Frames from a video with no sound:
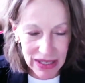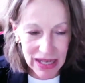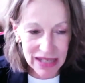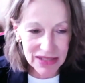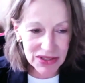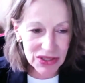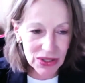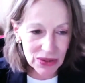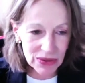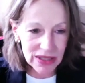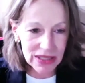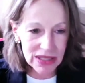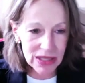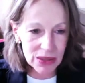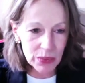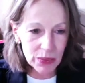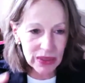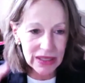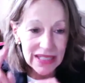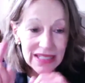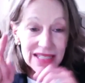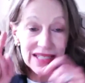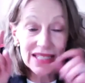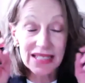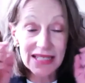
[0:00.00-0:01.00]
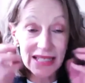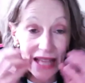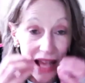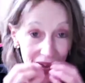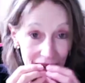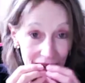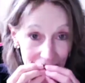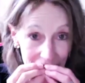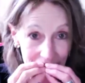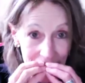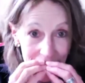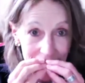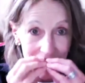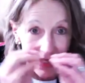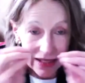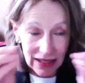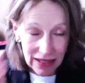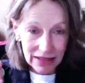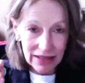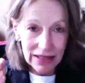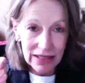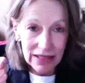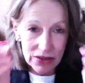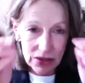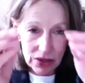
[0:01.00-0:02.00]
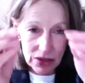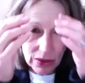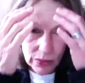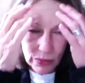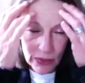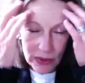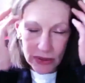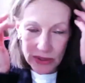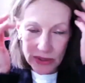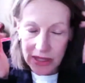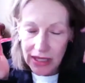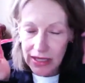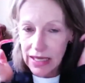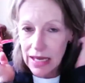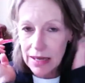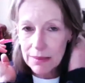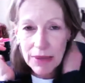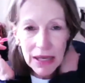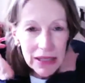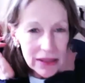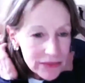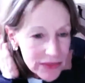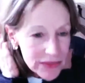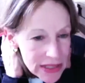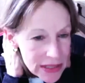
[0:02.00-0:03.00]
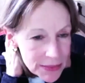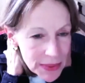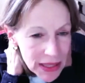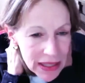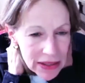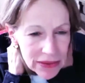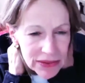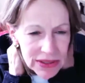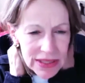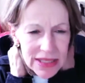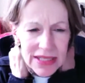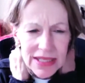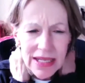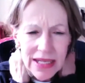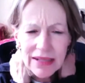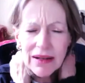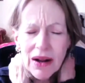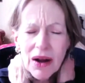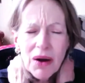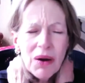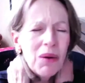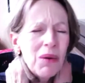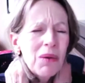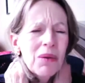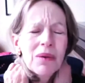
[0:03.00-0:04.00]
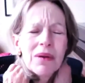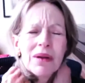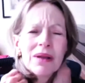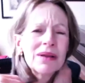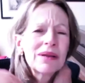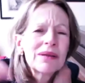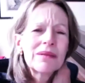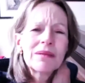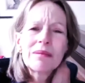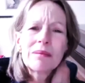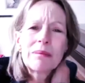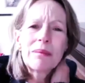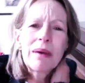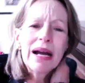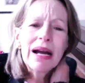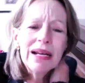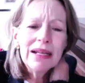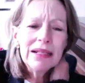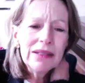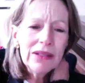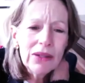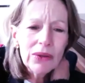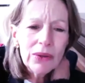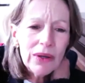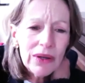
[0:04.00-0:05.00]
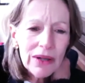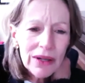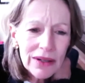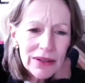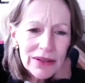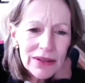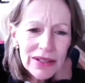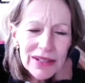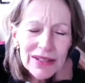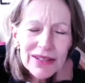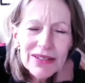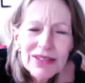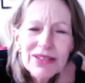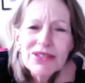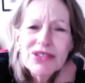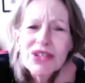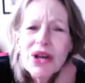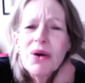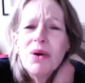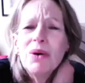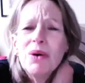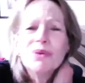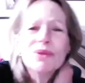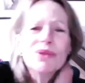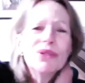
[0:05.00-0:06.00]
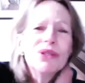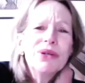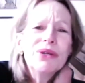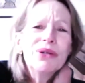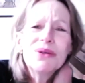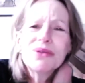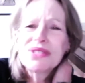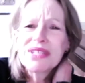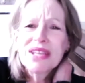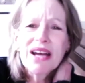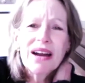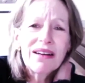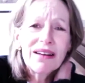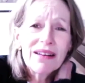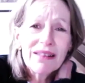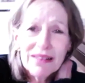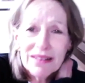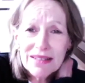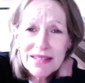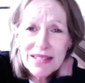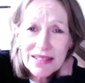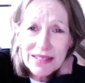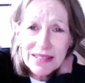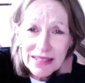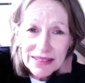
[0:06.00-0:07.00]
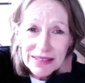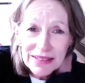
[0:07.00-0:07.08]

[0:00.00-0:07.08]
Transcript: God. So this is what he said. These are the words that came out of his mouth. He said, Oh, my Lord, don't lose heart.